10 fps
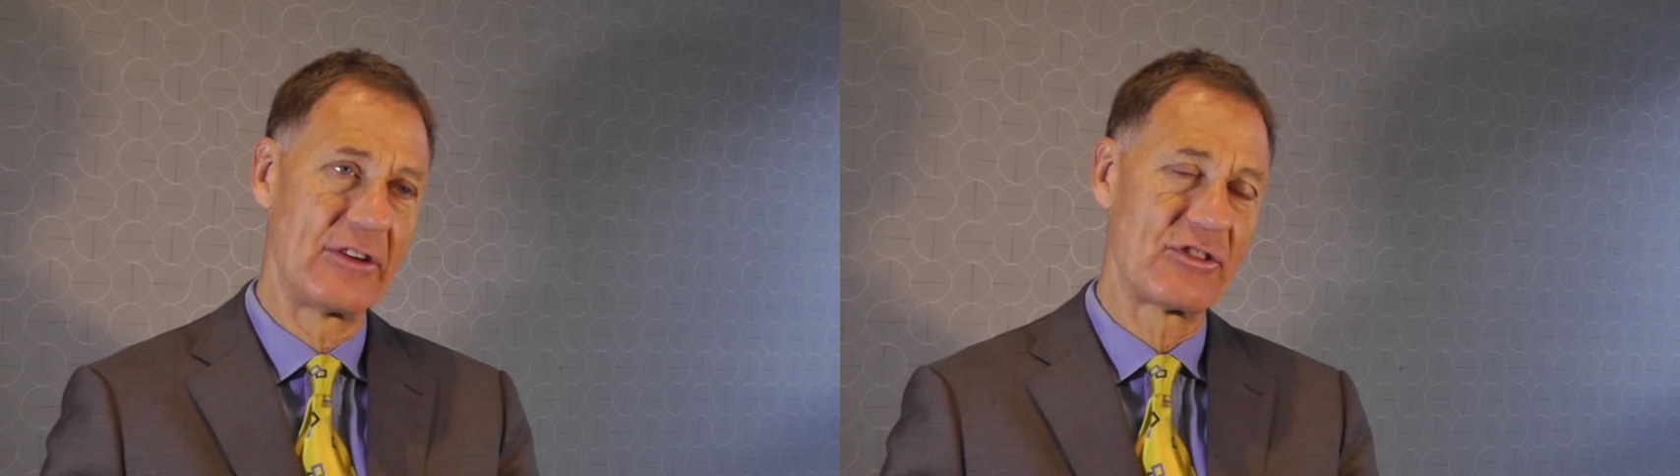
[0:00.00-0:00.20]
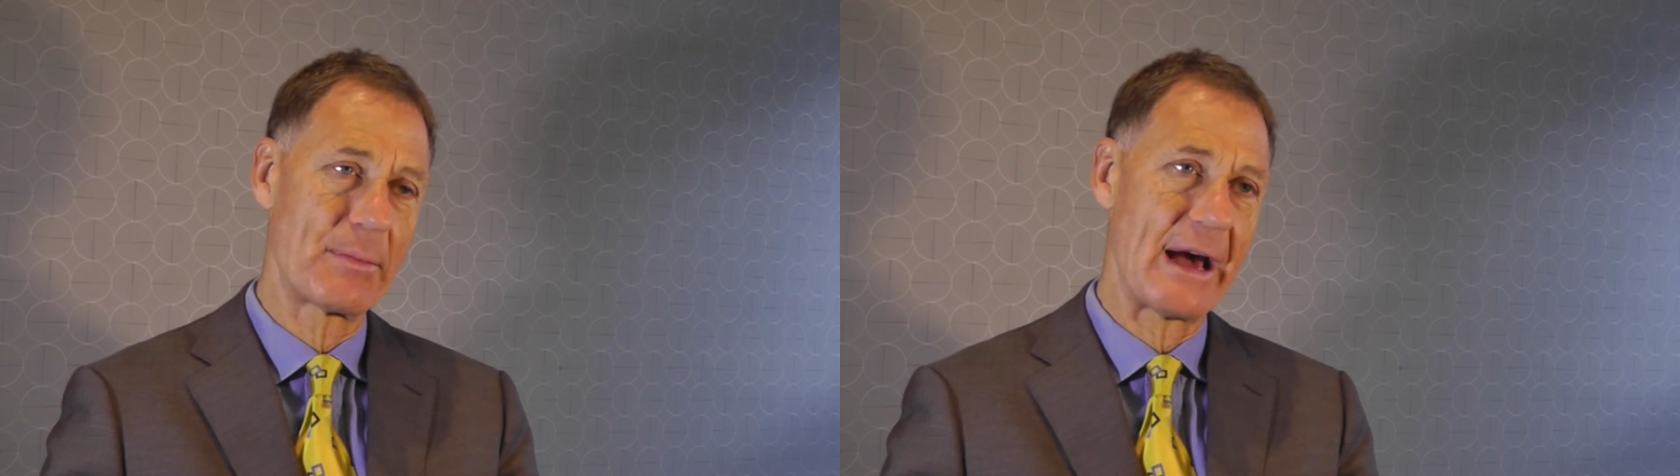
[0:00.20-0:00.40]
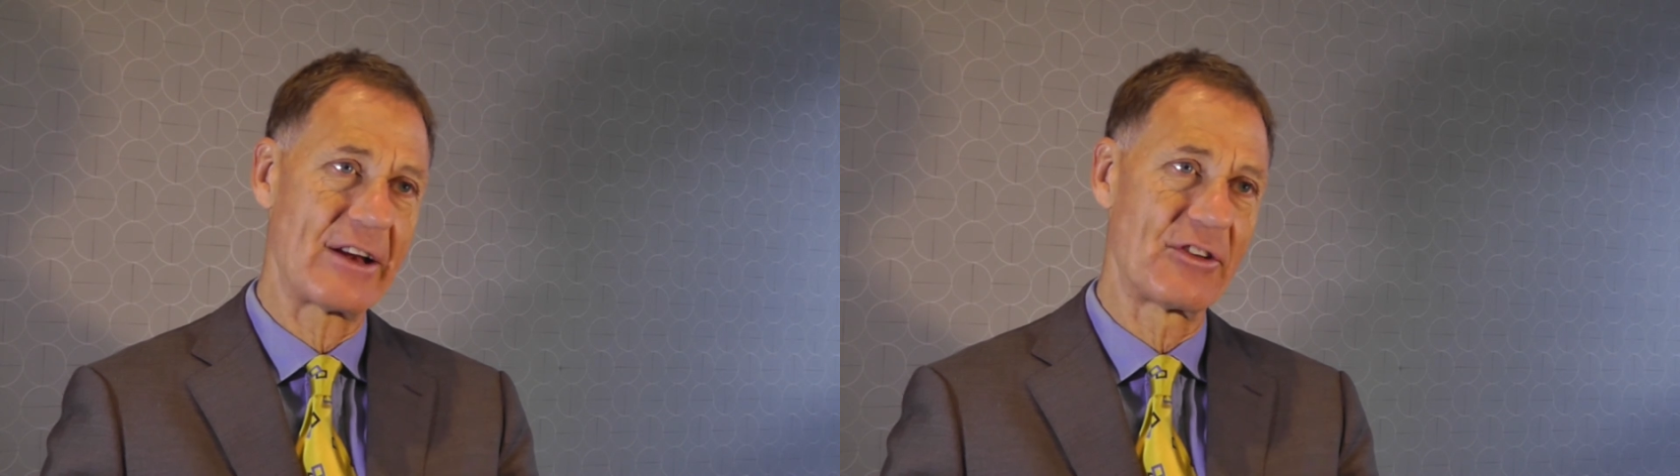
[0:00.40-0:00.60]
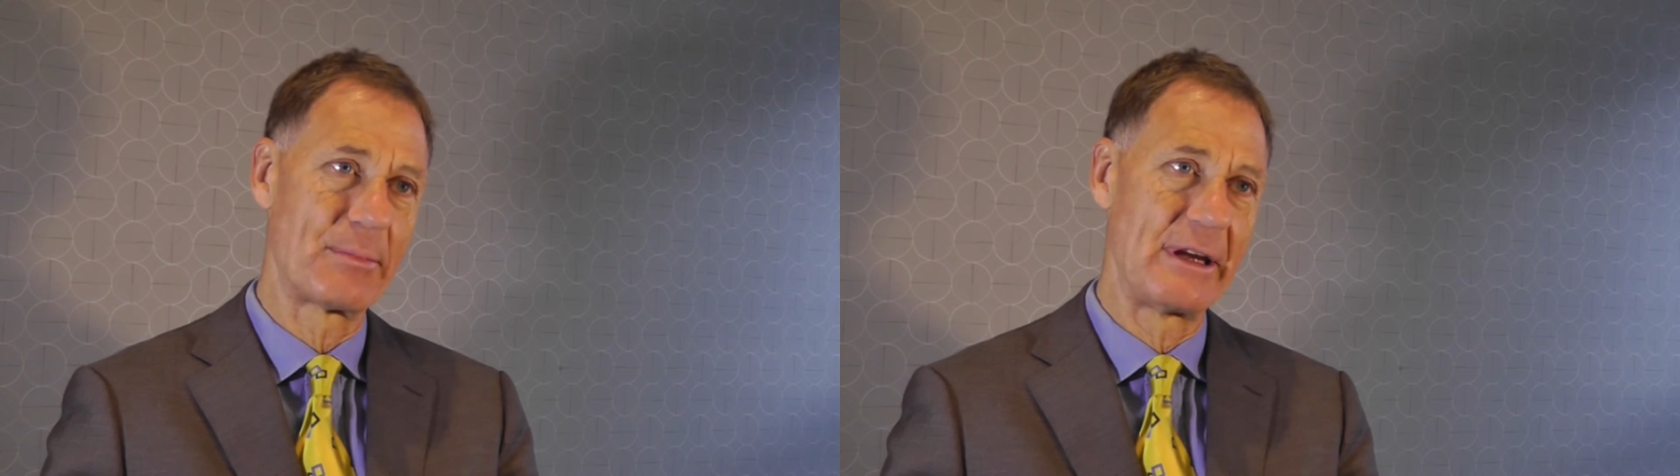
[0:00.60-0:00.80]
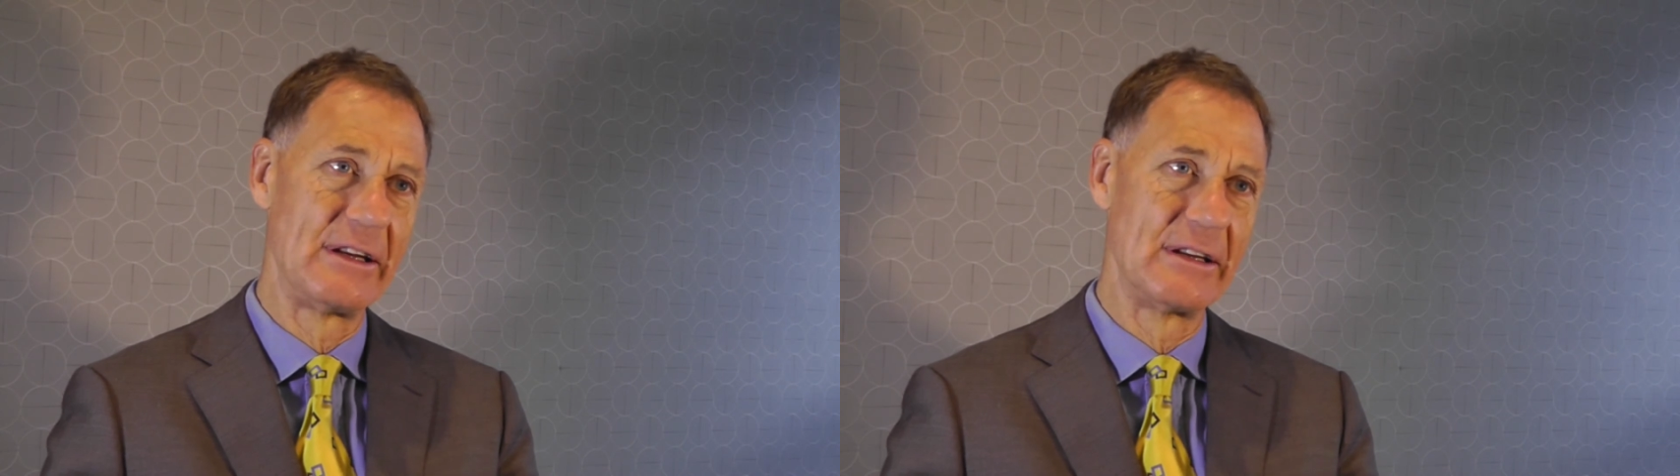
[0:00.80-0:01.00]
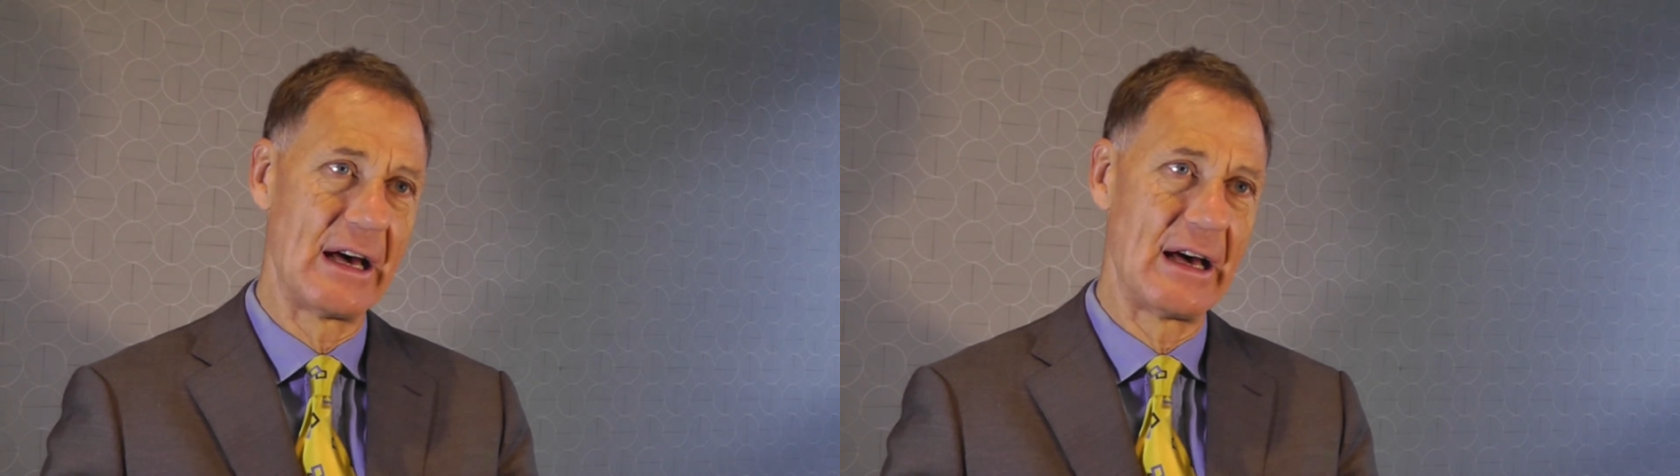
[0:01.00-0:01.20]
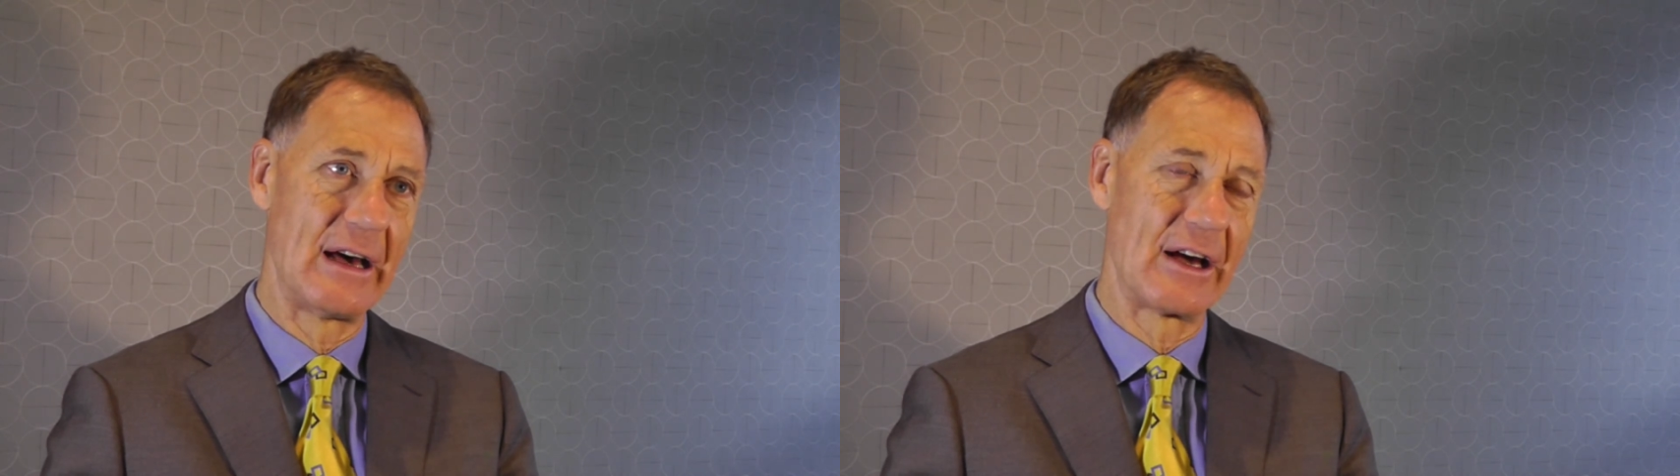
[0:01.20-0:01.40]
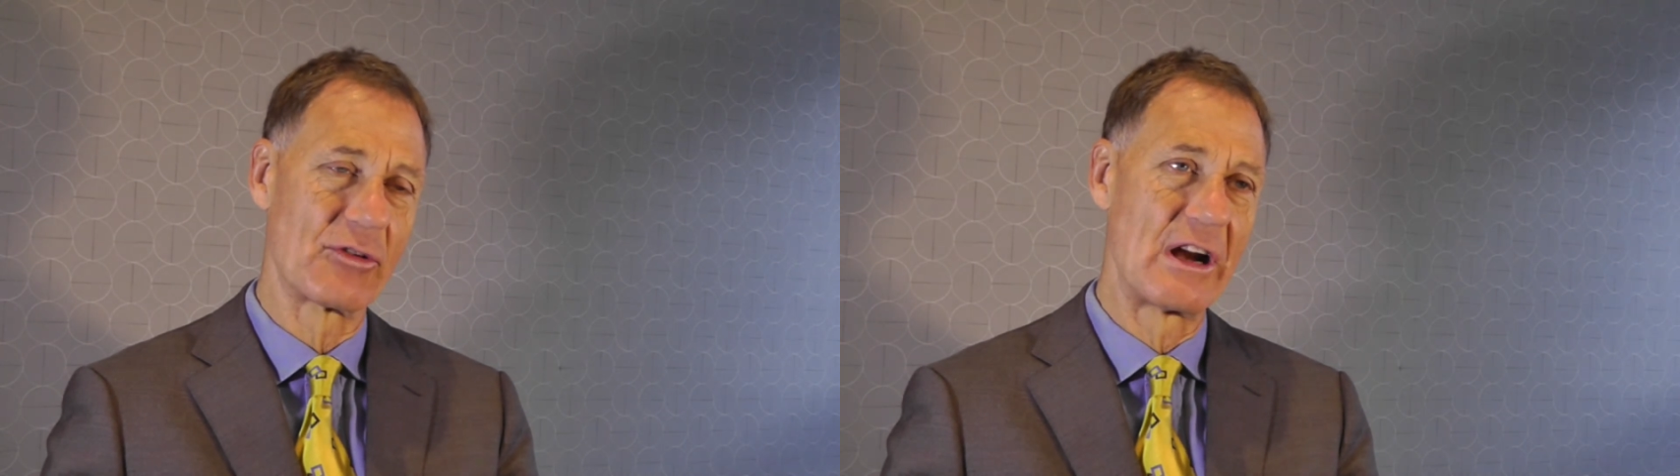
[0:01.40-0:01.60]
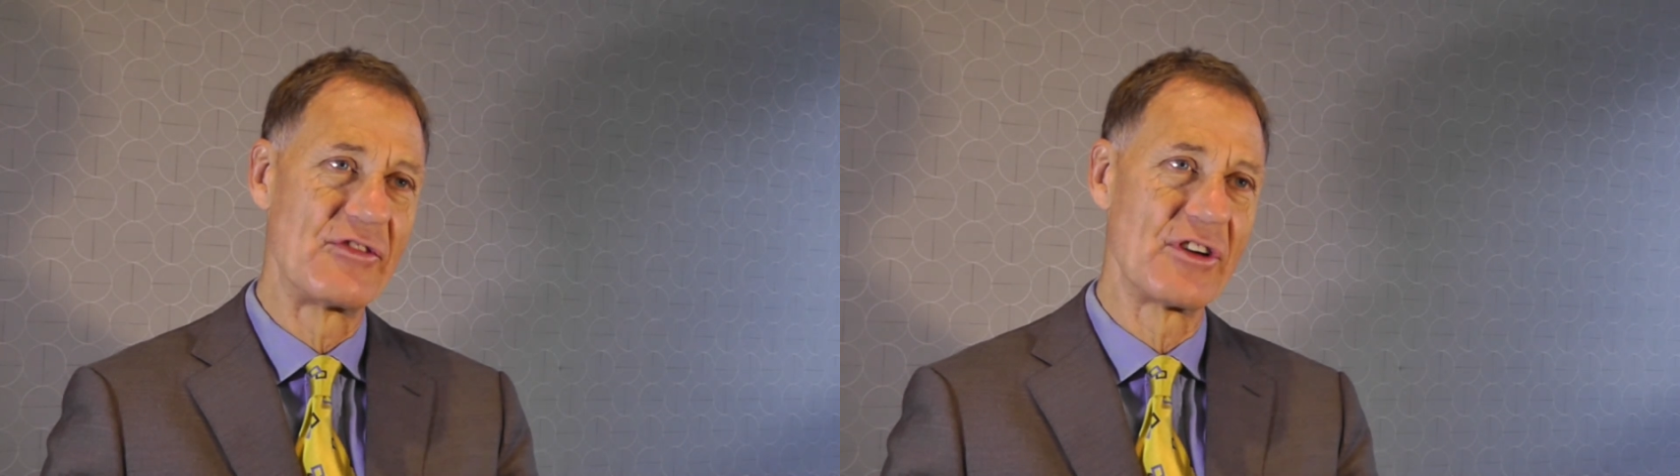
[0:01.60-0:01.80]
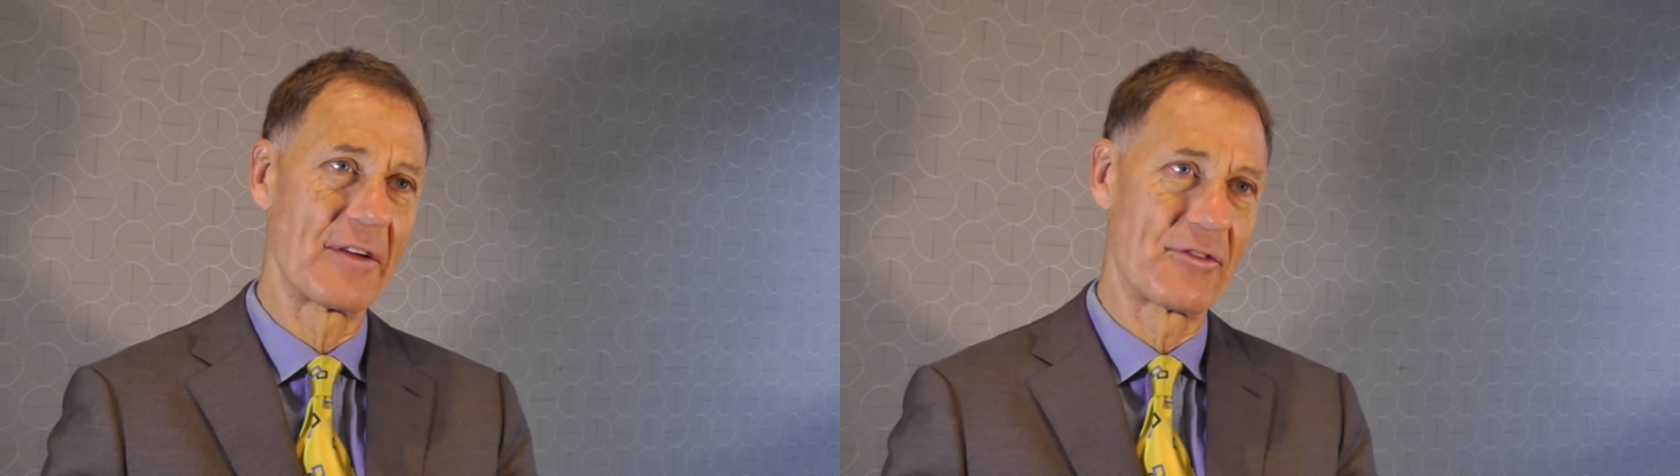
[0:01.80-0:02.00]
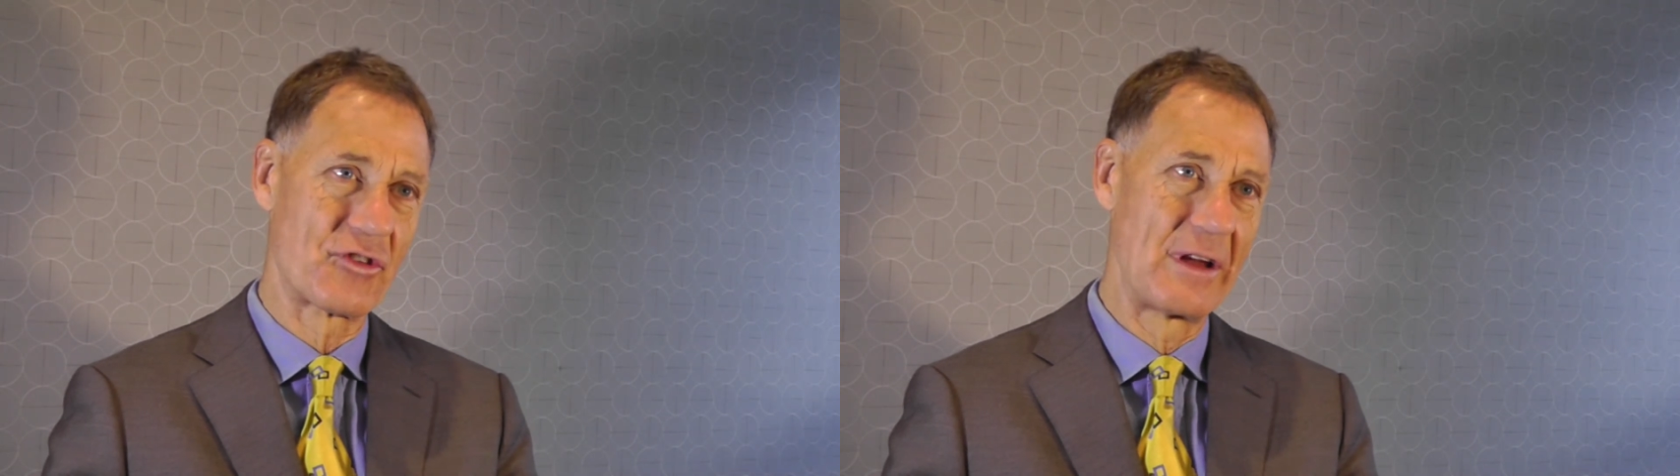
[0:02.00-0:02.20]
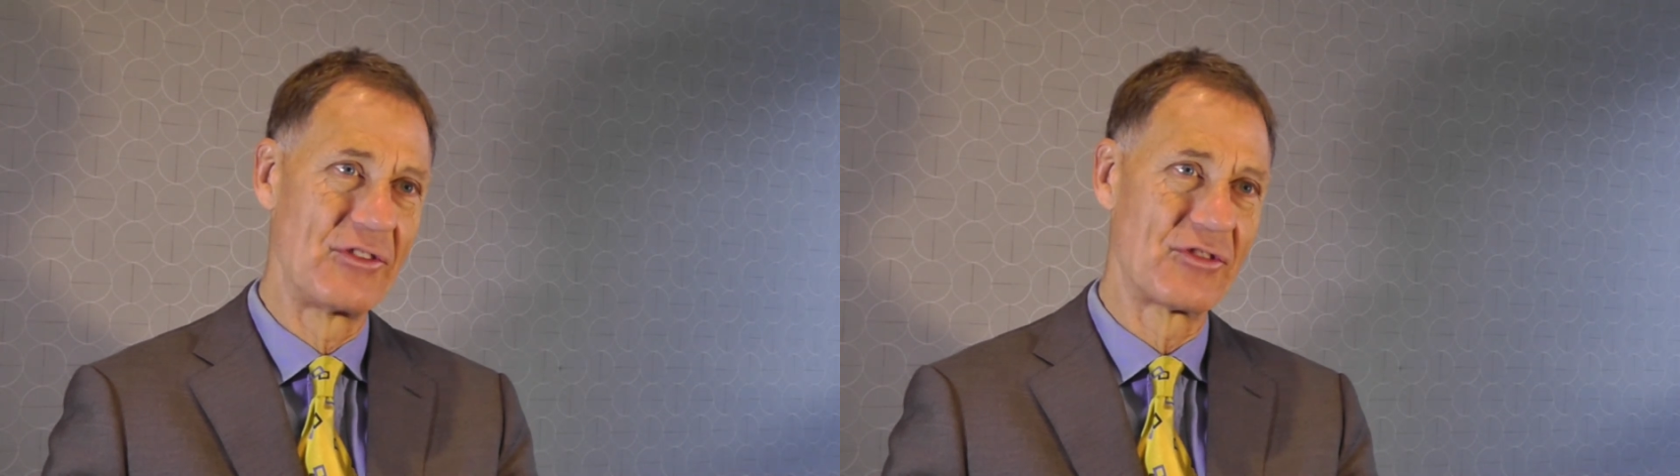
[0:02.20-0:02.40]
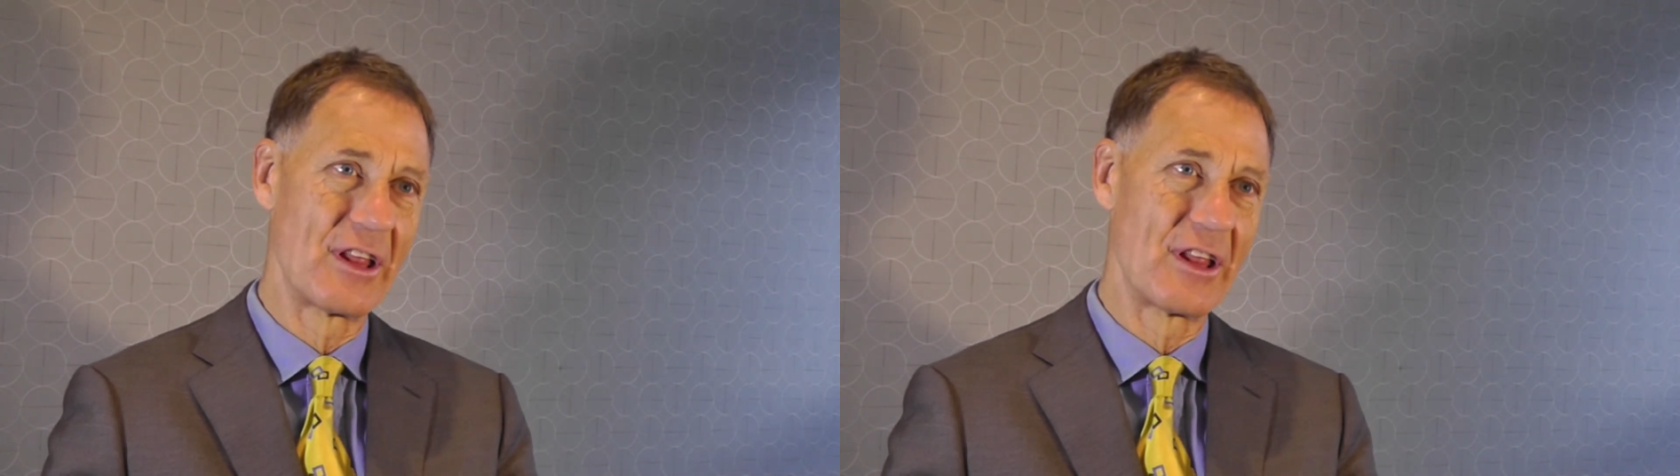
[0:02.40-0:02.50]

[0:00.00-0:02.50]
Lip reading: Japan has been a graveyard of dreams